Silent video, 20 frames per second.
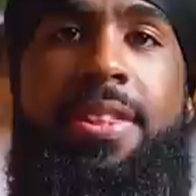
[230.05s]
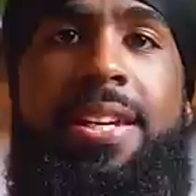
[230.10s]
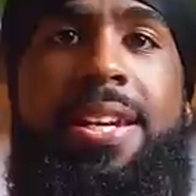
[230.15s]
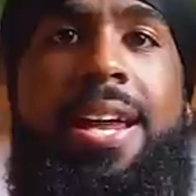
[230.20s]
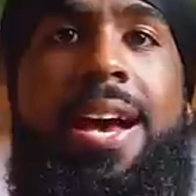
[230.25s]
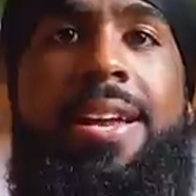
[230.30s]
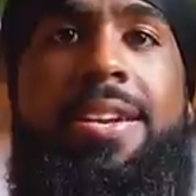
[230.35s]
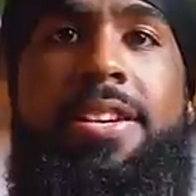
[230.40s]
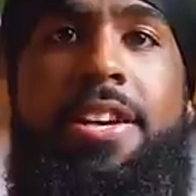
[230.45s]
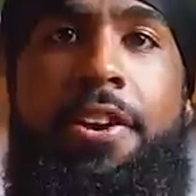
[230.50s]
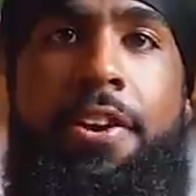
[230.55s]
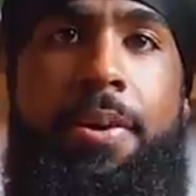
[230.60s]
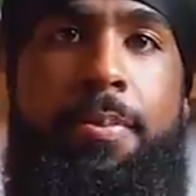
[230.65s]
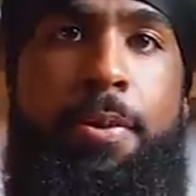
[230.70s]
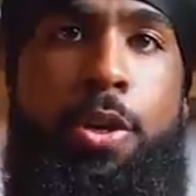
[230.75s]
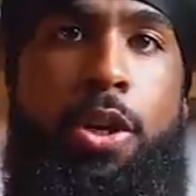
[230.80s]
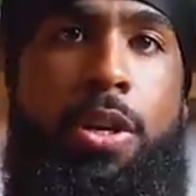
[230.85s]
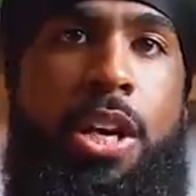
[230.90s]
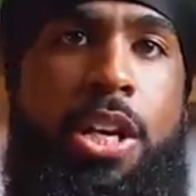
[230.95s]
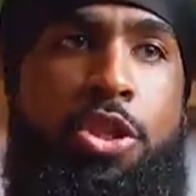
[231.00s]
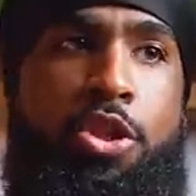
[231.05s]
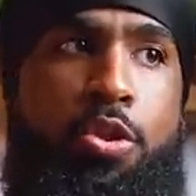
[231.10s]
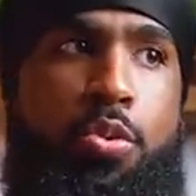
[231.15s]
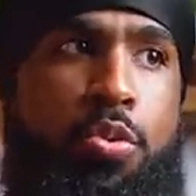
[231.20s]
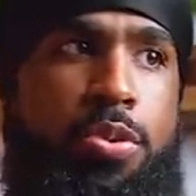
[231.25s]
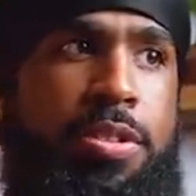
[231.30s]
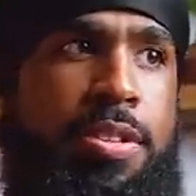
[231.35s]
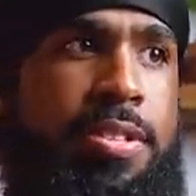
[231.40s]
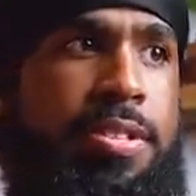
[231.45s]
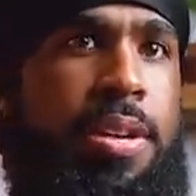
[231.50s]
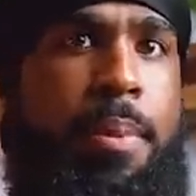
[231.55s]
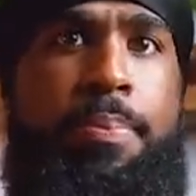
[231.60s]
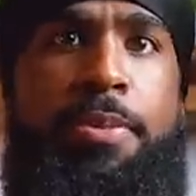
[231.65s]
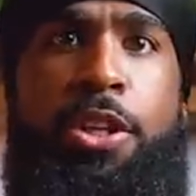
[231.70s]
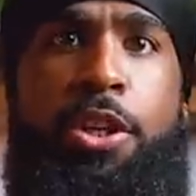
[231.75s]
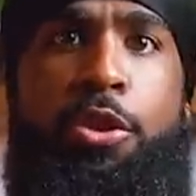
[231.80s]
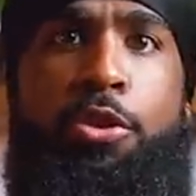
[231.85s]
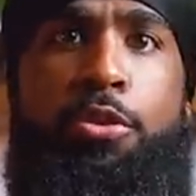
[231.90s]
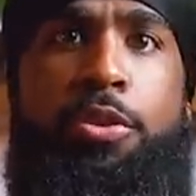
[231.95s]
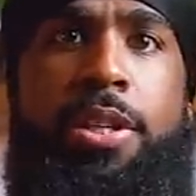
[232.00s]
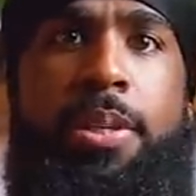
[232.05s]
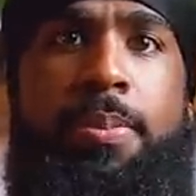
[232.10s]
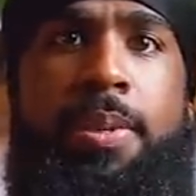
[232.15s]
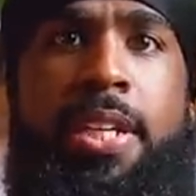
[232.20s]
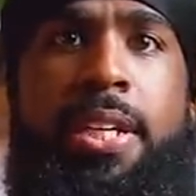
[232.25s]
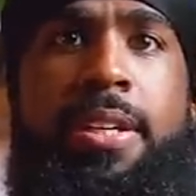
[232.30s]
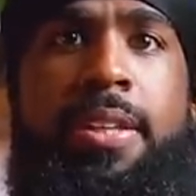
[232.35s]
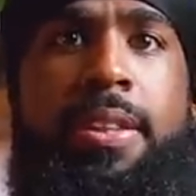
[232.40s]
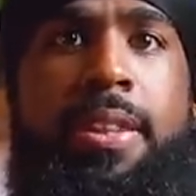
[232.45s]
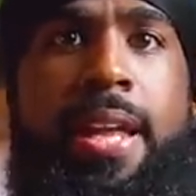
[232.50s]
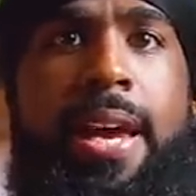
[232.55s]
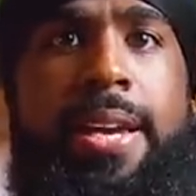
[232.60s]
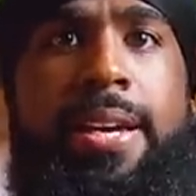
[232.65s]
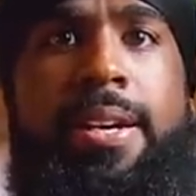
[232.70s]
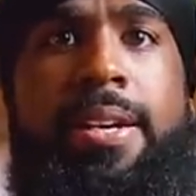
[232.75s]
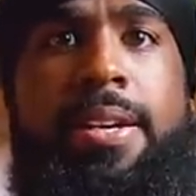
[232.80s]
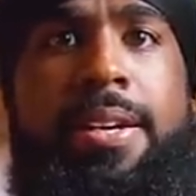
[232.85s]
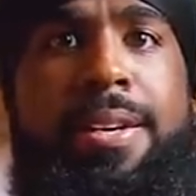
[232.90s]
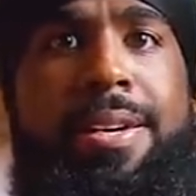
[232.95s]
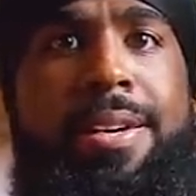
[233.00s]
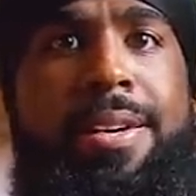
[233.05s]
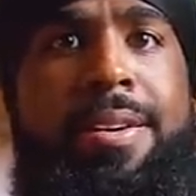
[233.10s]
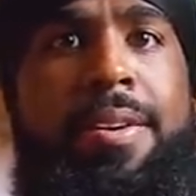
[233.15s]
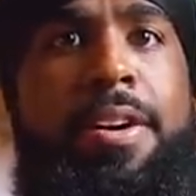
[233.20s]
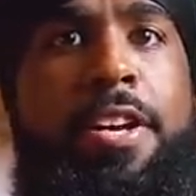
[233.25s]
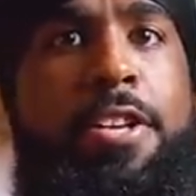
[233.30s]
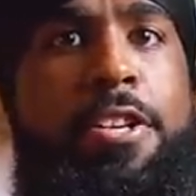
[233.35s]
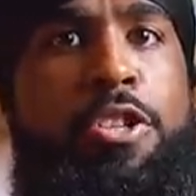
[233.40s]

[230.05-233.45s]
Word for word: The non-dairy milk I choose is something creamy, like a uh,